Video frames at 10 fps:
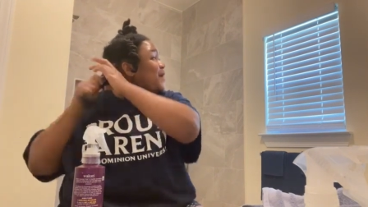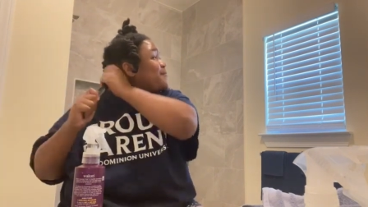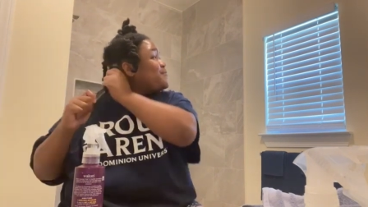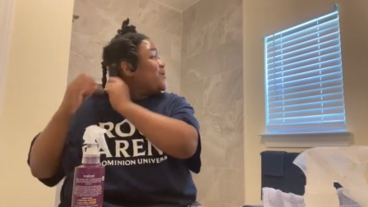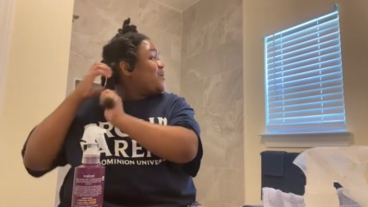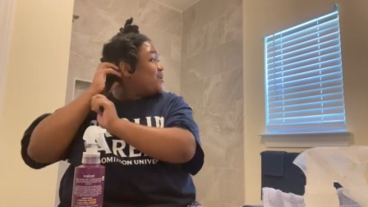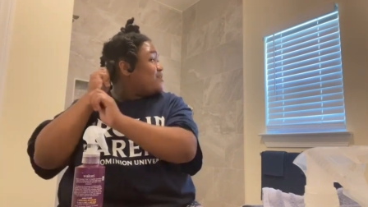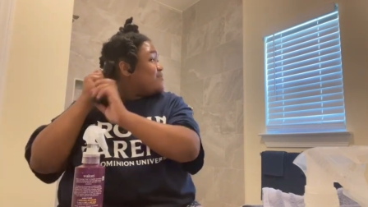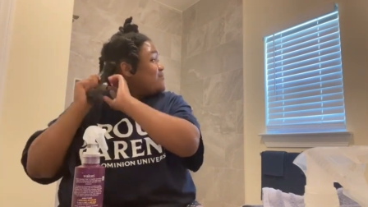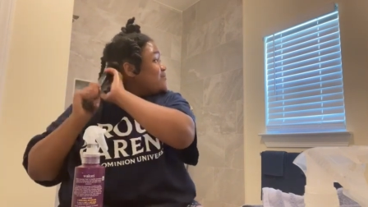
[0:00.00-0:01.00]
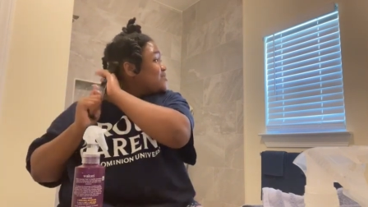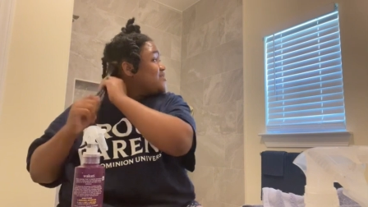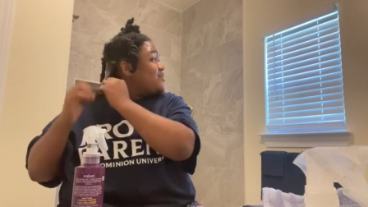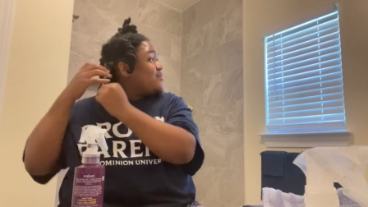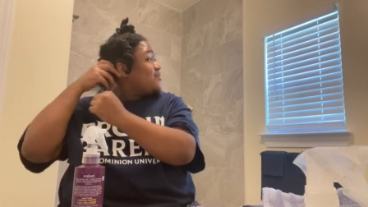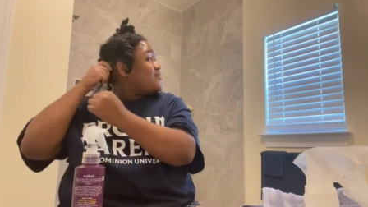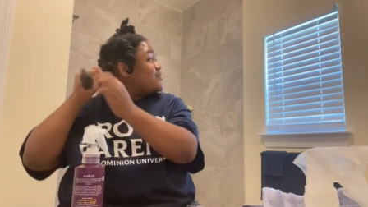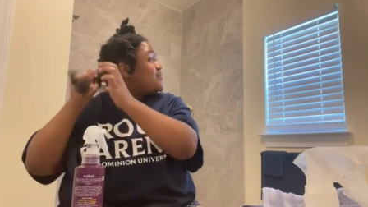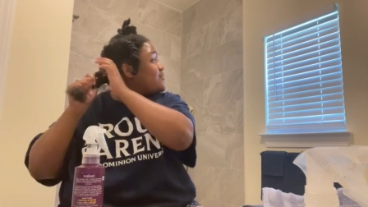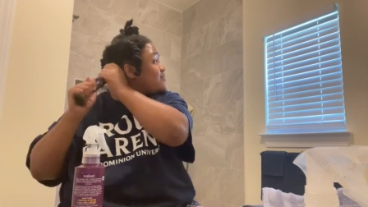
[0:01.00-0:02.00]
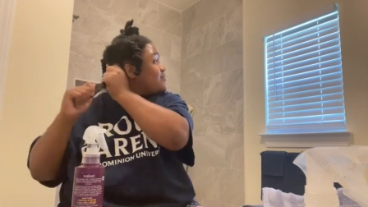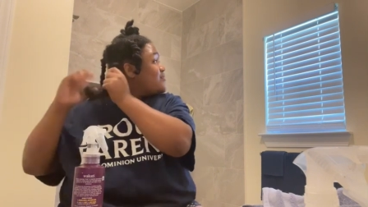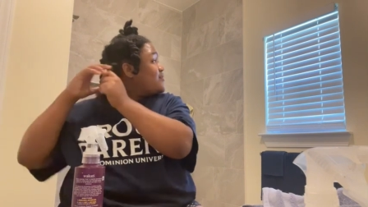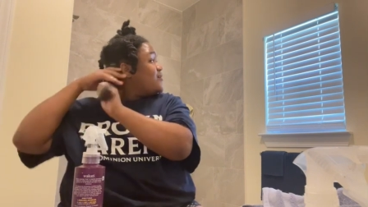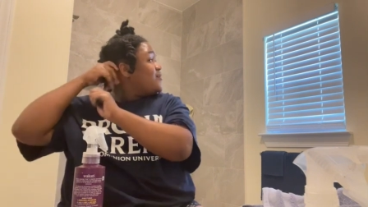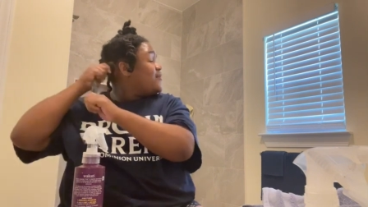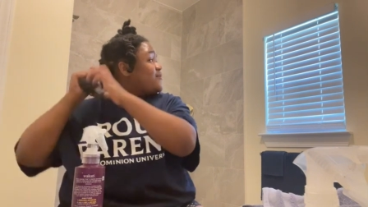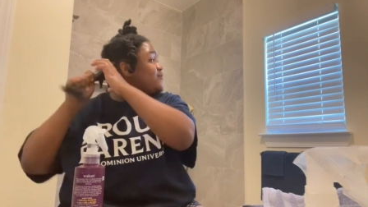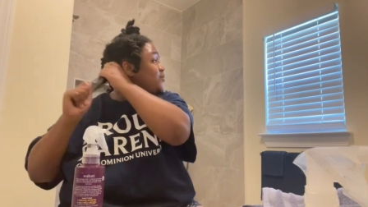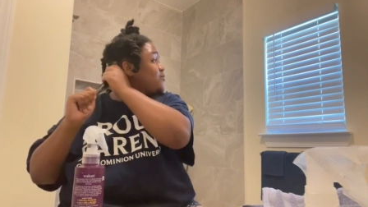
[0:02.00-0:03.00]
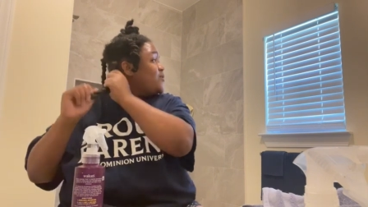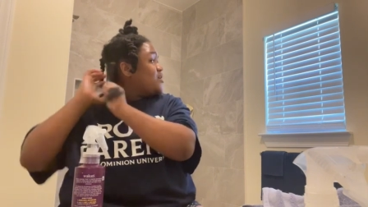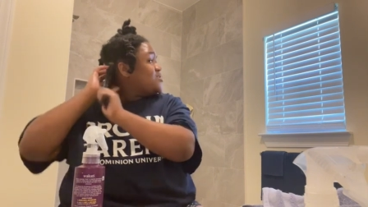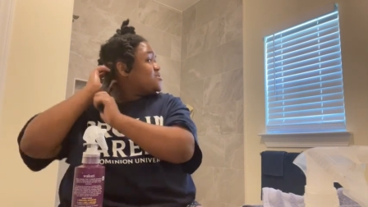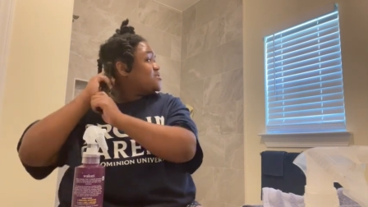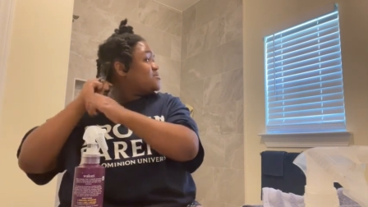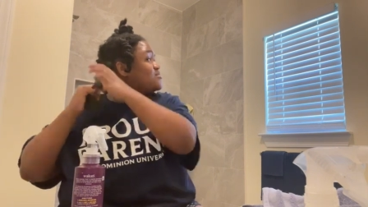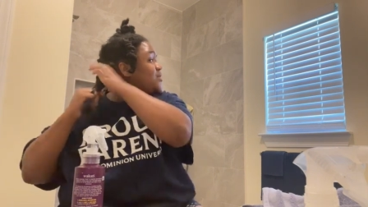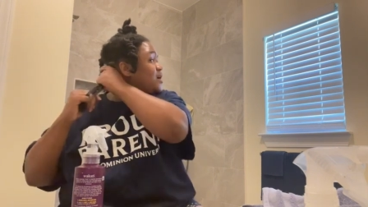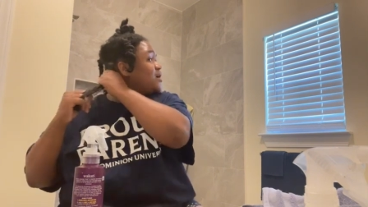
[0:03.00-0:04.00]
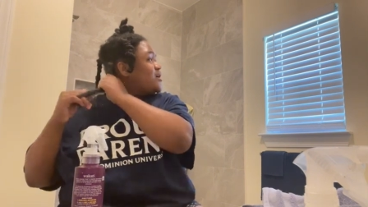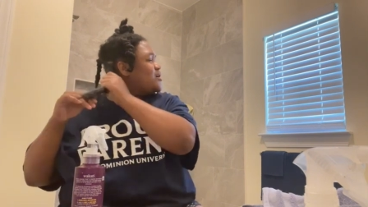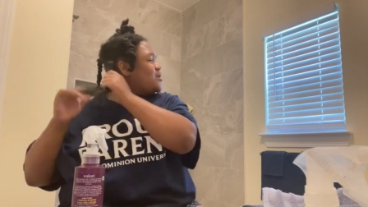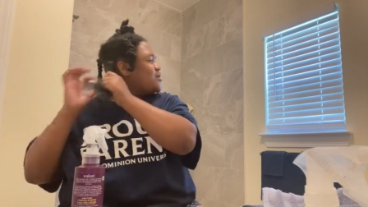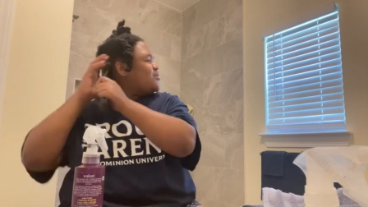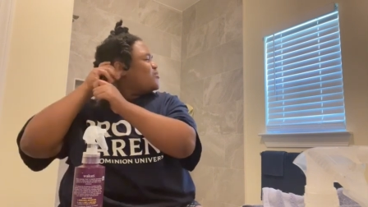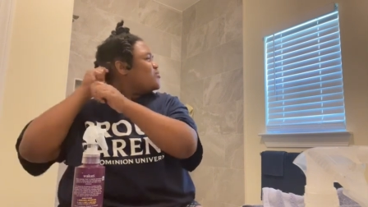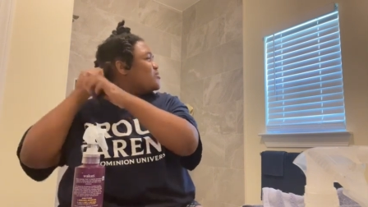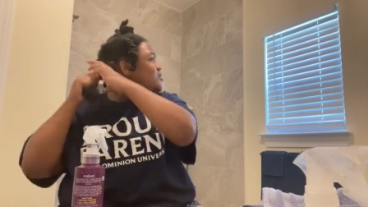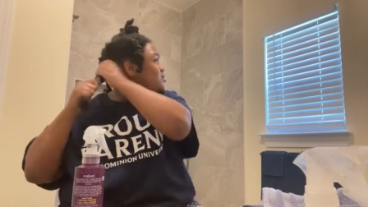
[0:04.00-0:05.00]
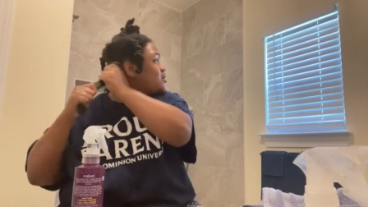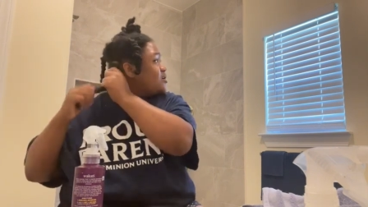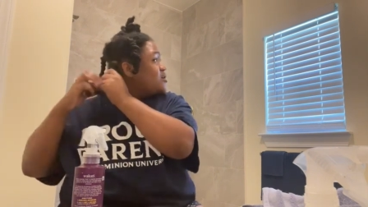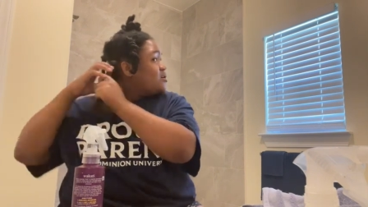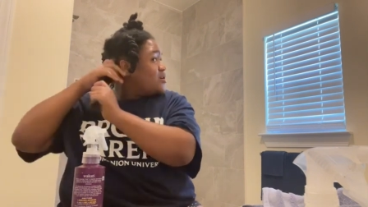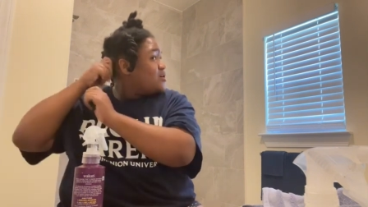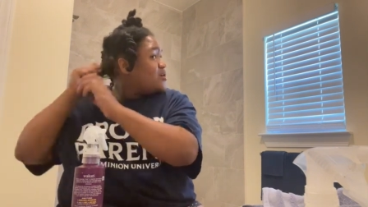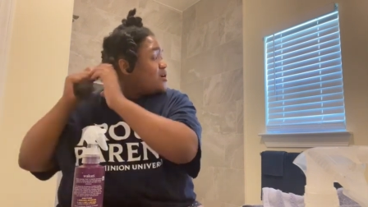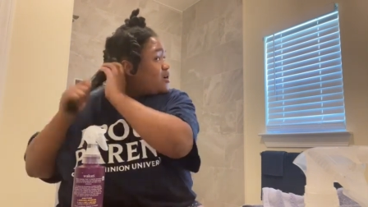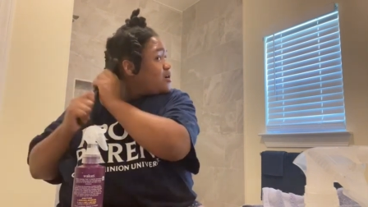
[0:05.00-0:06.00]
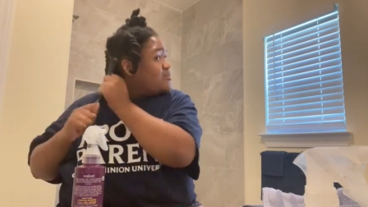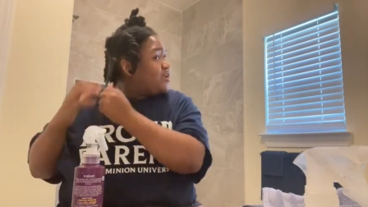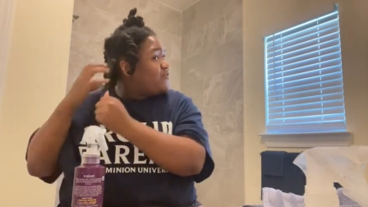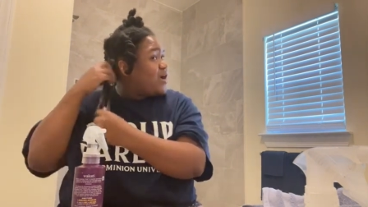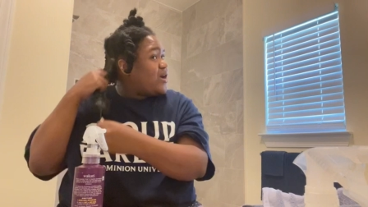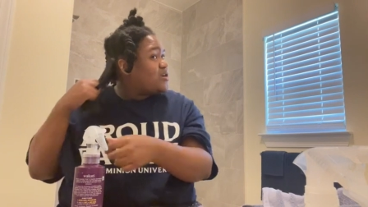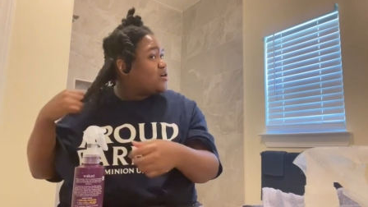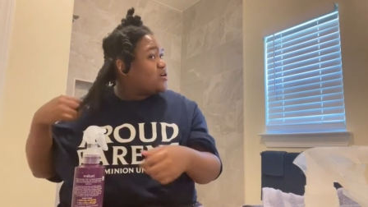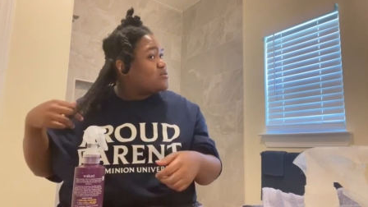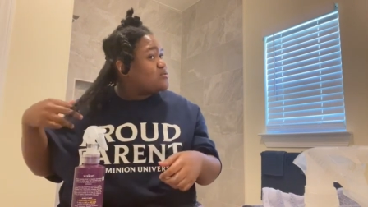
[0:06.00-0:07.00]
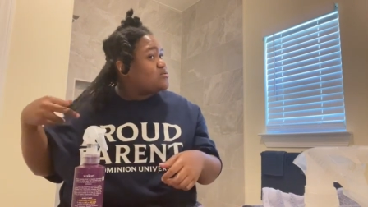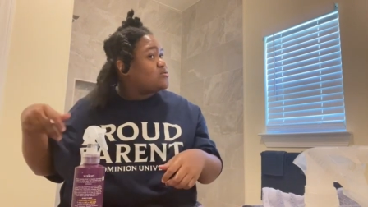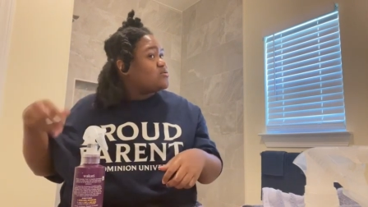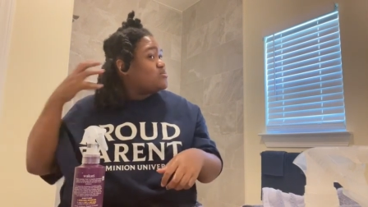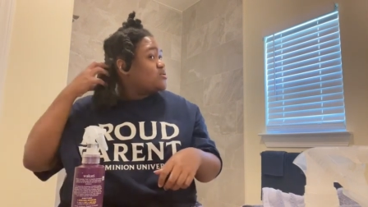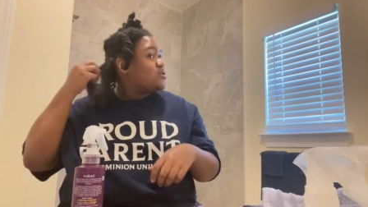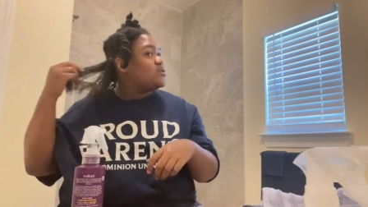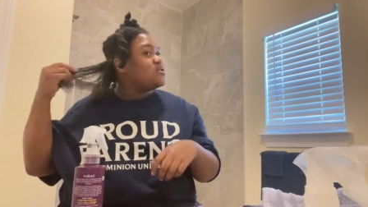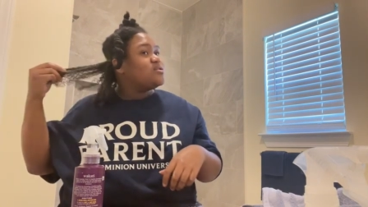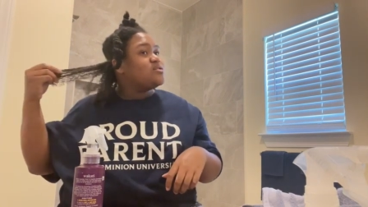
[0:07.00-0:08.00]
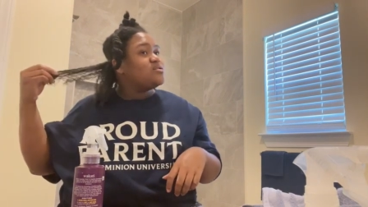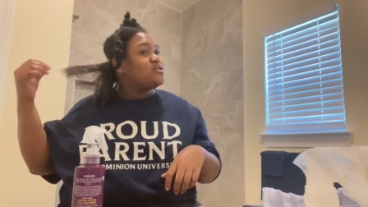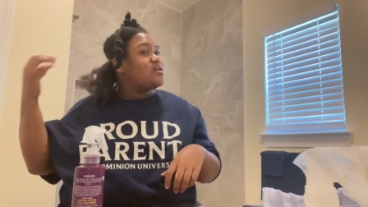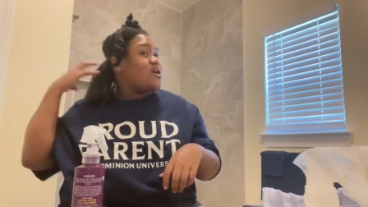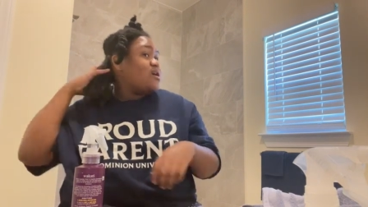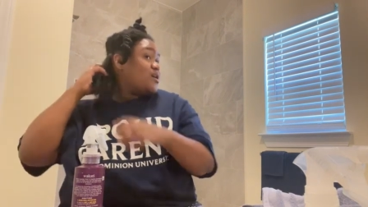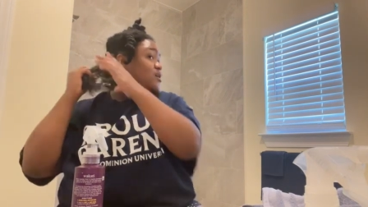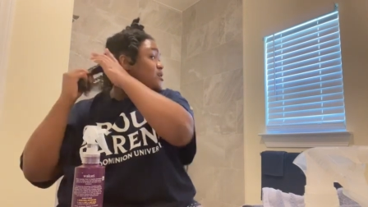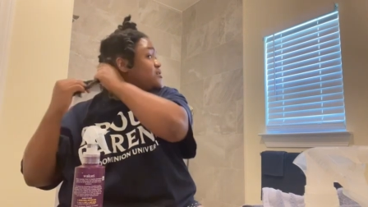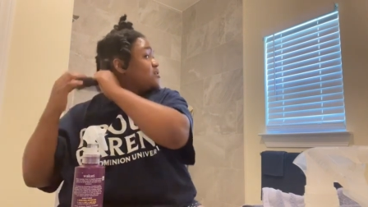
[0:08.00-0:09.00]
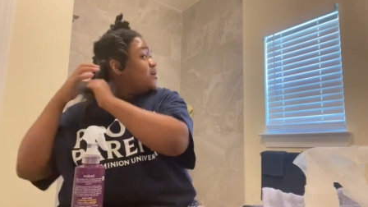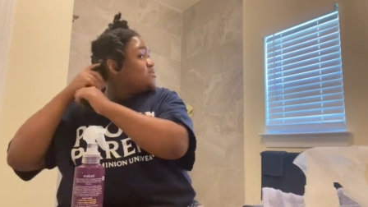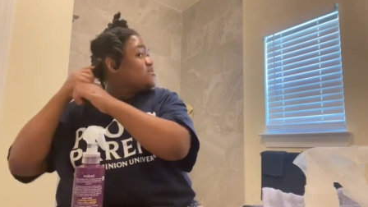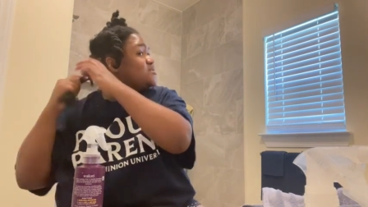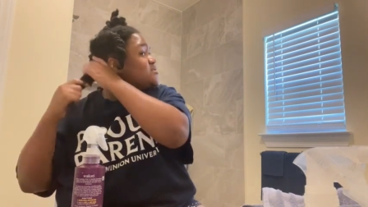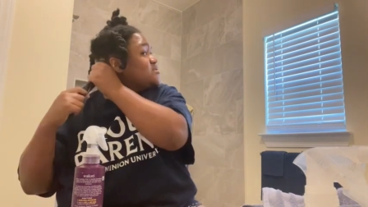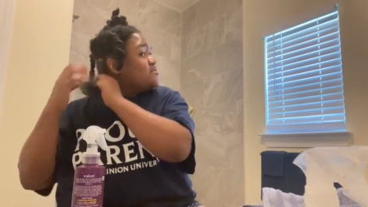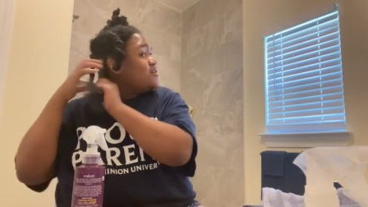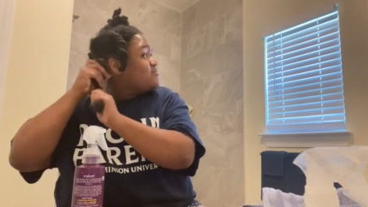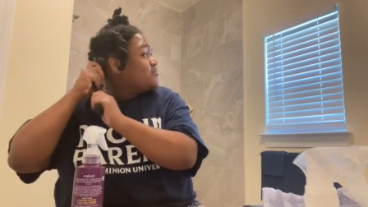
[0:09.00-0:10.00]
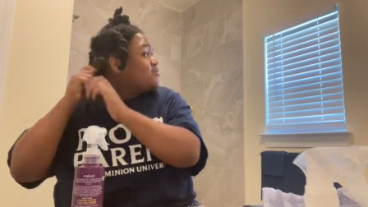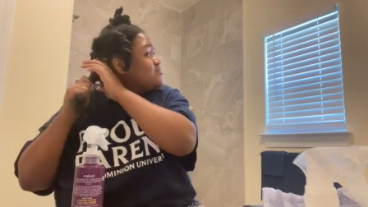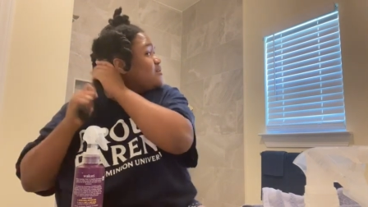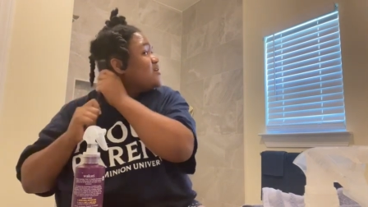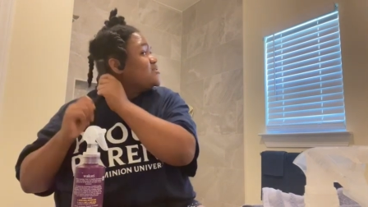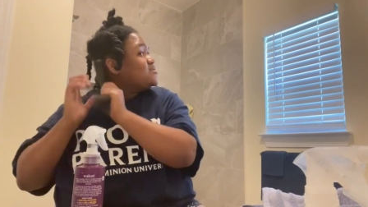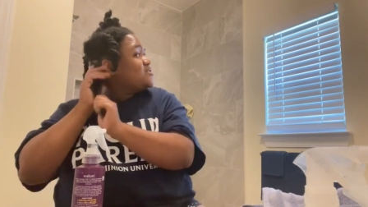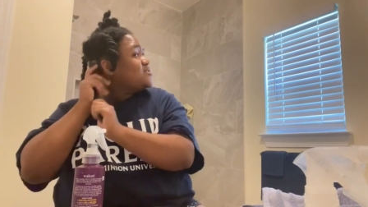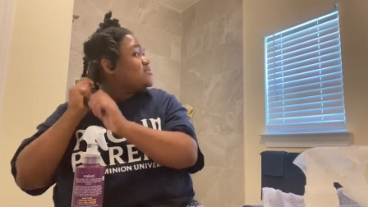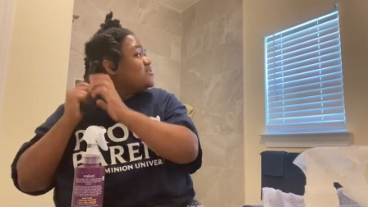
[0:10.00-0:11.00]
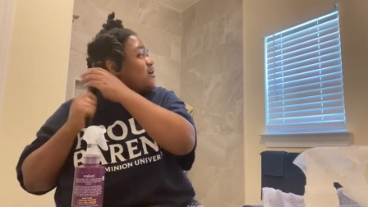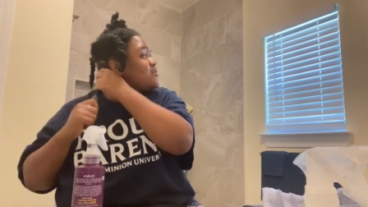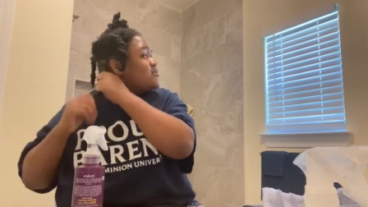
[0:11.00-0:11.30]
I personally do not like the mist. It's probably because it's conditioner, so it doesn't moisturize my hair as much. Then I went in with the cream. I do love the